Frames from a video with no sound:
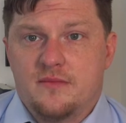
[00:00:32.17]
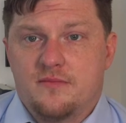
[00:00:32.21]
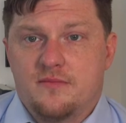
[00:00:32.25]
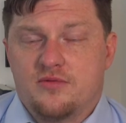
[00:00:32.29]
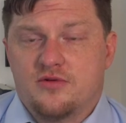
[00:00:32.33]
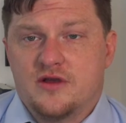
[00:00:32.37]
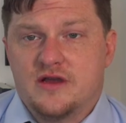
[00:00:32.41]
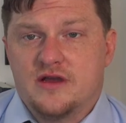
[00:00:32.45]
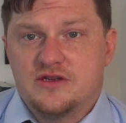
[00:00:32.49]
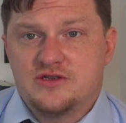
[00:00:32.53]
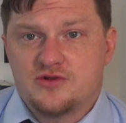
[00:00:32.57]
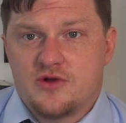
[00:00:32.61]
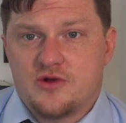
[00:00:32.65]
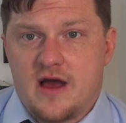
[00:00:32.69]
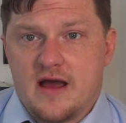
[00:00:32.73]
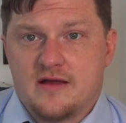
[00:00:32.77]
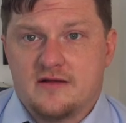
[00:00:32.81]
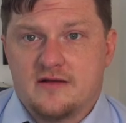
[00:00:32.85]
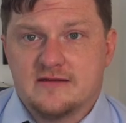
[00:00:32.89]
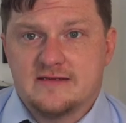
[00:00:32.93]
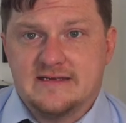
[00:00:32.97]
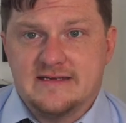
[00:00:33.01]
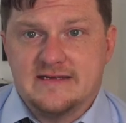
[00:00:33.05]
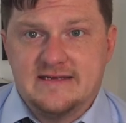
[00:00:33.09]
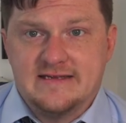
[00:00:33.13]

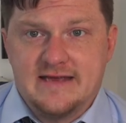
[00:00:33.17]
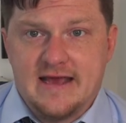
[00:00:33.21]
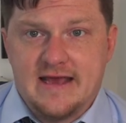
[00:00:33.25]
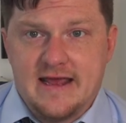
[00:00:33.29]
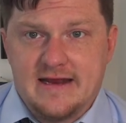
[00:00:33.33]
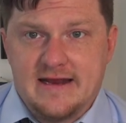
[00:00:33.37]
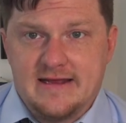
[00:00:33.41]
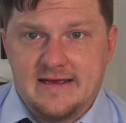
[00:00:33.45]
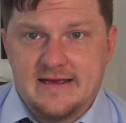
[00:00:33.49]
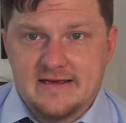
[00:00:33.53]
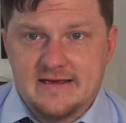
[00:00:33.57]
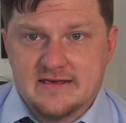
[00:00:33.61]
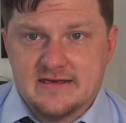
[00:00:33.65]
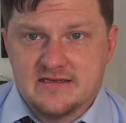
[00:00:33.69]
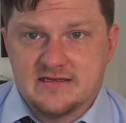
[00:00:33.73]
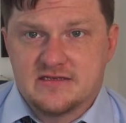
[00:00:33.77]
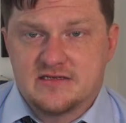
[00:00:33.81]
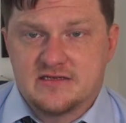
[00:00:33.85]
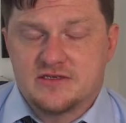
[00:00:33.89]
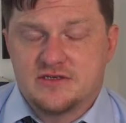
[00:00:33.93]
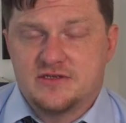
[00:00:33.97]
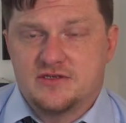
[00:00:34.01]
pretrial detainees.